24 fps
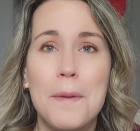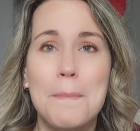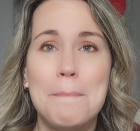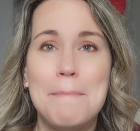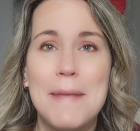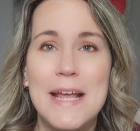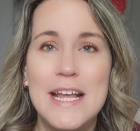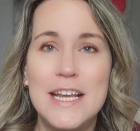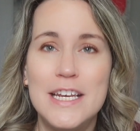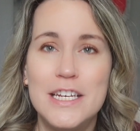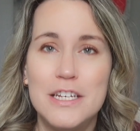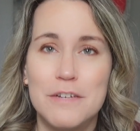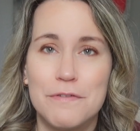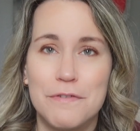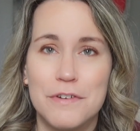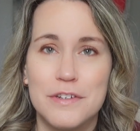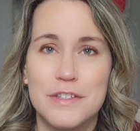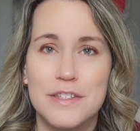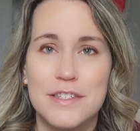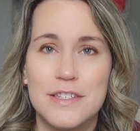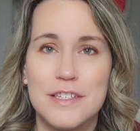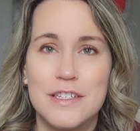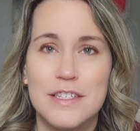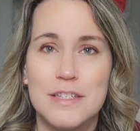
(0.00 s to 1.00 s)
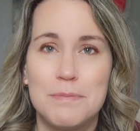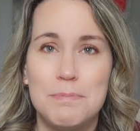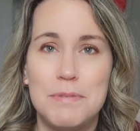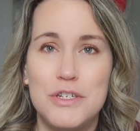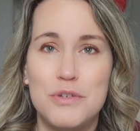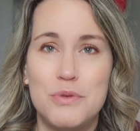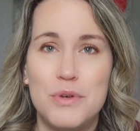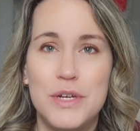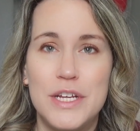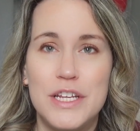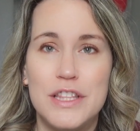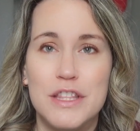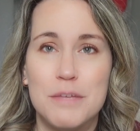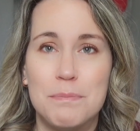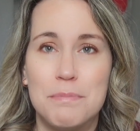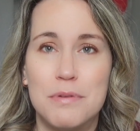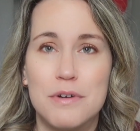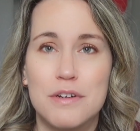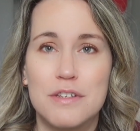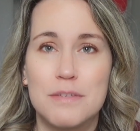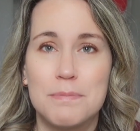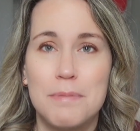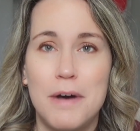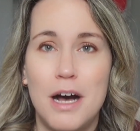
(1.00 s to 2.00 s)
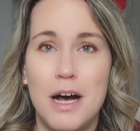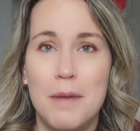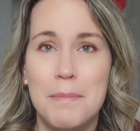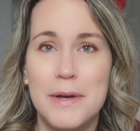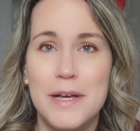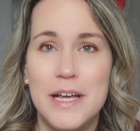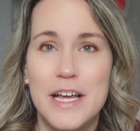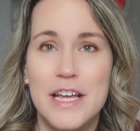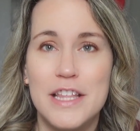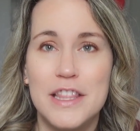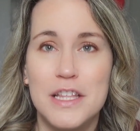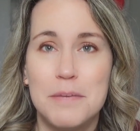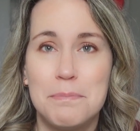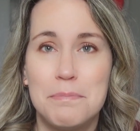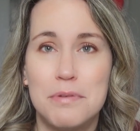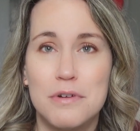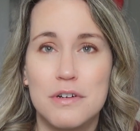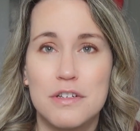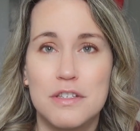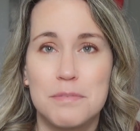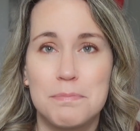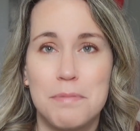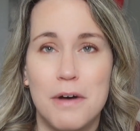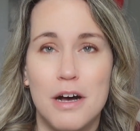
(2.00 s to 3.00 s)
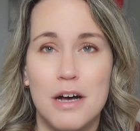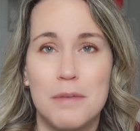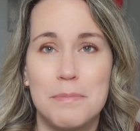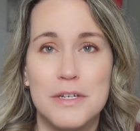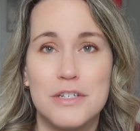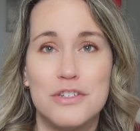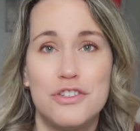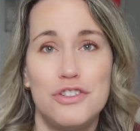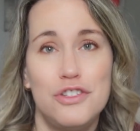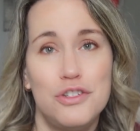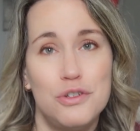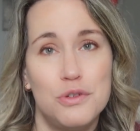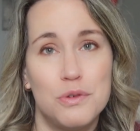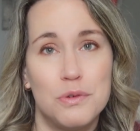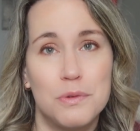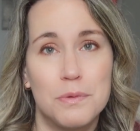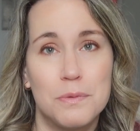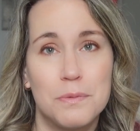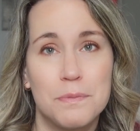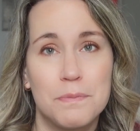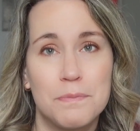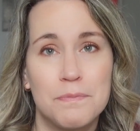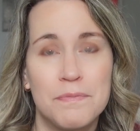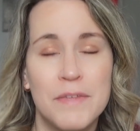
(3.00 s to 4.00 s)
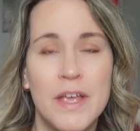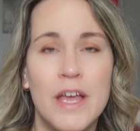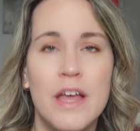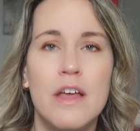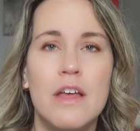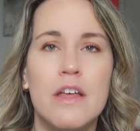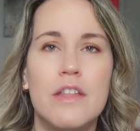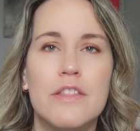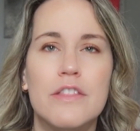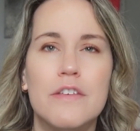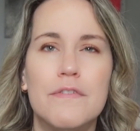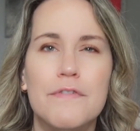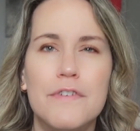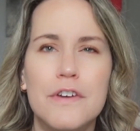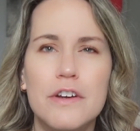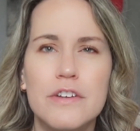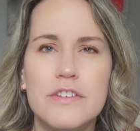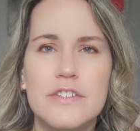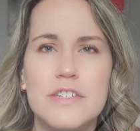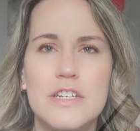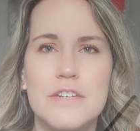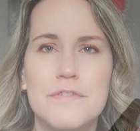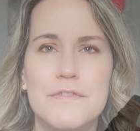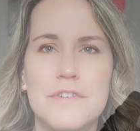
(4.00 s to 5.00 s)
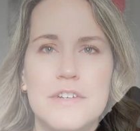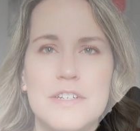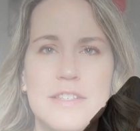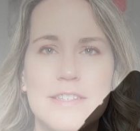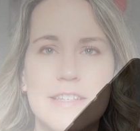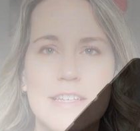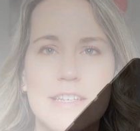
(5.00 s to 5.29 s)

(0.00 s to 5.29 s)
main differences between the Boox Palma and the Boox Palma 2. The first difference